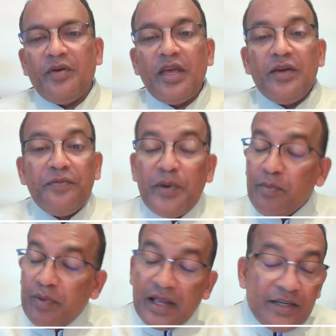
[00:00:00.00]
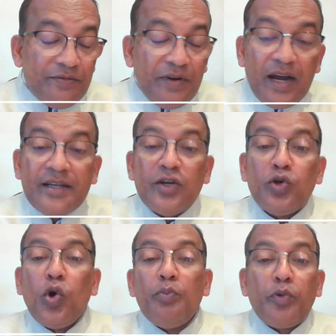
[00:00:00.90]
If people are divided,
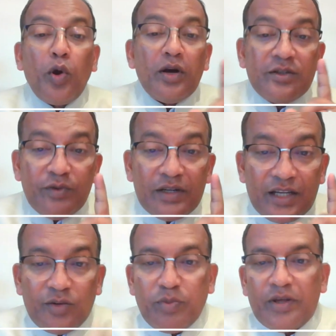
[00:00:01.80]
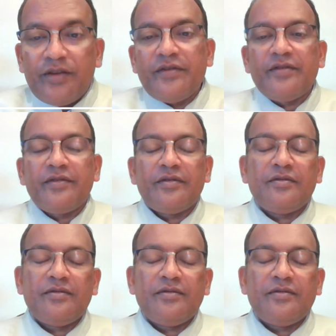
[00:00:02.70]
no progress will take place.